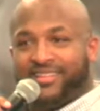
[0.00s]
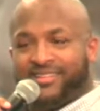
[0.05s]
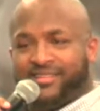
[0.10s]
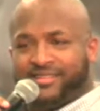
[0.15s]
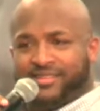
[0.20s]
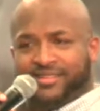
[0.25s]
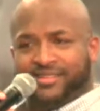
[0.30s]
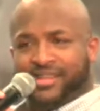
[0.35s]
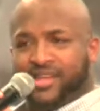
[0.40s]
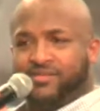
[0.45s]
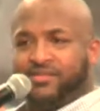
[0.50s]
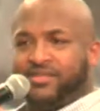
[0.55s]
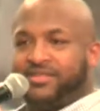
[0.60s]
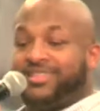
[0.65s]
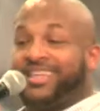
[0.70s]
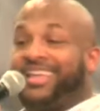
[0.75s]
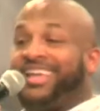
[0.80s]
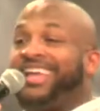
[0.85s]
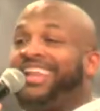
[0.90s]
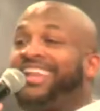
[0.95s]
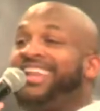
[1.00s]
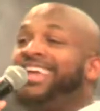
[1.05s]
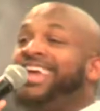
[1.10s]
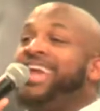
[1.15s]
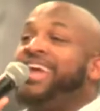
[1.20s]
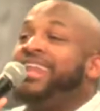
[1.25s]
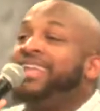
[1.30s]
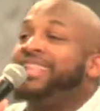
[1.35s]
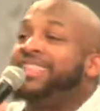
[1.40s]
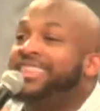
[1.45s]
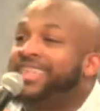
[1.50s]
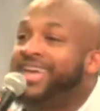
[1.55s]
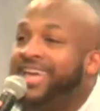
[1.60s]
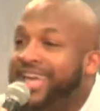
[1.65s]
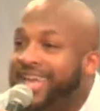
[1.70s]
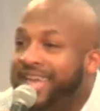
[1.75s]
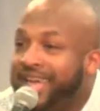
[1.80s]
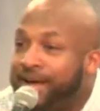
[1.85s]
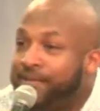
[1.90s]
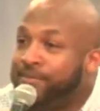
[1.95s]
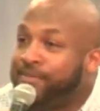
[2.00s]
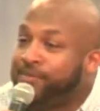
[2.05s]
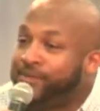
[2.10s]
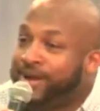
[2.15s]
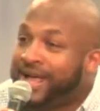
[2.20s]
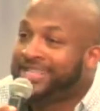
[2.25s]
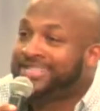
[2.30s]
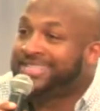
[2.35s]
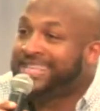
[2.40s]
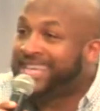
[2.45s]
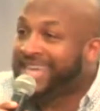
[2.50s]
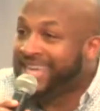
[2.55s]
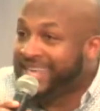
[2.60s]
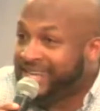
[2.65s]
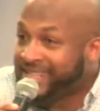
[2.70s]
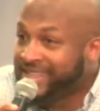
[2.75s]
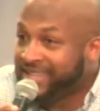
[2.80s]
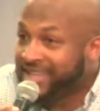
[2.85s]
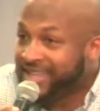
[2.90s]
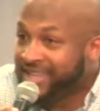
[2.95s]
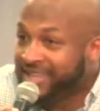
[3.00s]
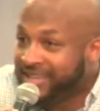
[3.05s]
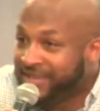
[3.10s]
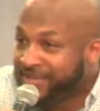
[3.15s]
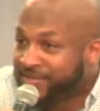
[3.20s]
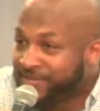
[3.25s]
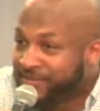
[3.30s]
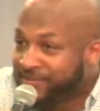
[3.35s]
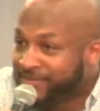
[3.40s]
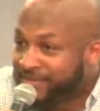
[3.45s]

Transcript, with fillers: They ain't never said anything. I when I say anything,